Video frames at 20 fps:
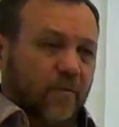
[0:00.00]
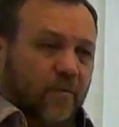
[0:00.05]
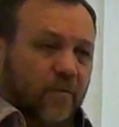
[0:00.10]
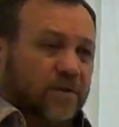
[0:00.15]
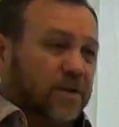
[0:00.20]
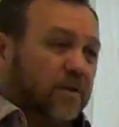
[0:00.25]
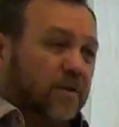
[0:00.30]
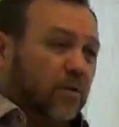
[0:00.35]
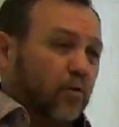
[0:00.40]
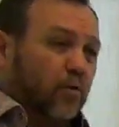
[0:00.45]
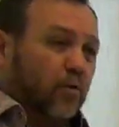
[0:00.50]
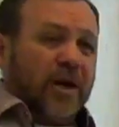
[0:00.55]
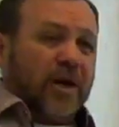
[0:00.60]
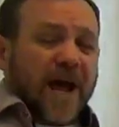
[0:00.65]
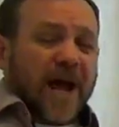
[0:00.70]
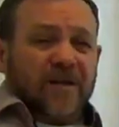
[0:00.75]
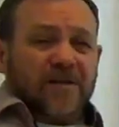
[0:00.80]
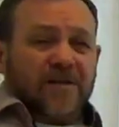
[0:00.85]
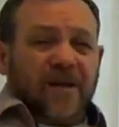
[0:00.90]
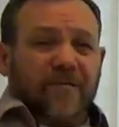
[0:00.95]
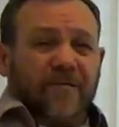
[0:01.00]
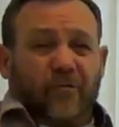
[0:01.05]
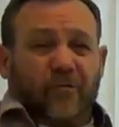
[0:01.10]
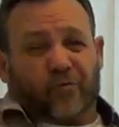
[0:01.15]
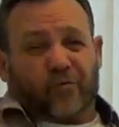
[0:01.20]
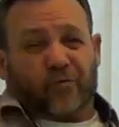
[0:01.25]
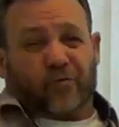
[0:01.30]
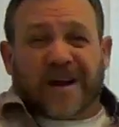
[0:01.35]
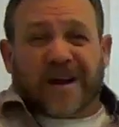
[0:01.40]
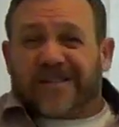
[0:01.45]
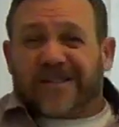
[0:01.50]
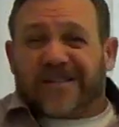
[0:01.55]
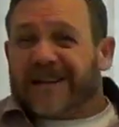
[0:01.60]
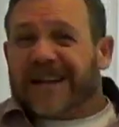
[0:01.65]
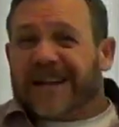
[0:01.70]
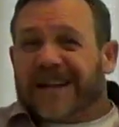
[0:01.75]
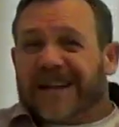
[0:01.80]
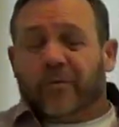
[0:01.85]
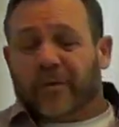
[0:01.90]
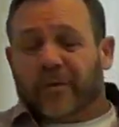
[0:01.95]
Was it 3 days of
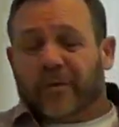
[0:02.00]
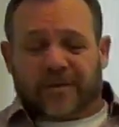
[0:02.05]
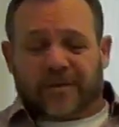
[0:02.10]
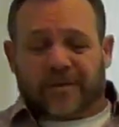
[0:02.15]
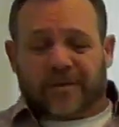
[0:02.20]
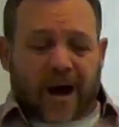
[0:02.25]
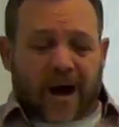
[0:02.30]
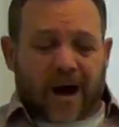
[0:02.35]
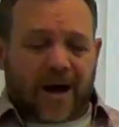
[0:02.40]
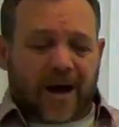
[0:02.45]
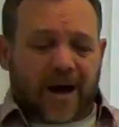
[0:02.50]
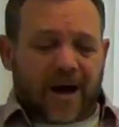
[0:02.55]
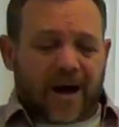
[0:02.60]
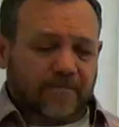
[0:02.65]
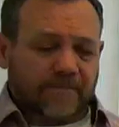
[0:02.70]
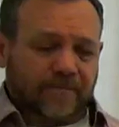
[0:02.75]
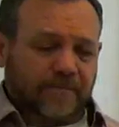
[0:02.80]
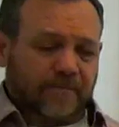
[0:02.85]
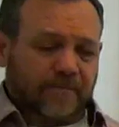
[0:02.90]
wrestling with God?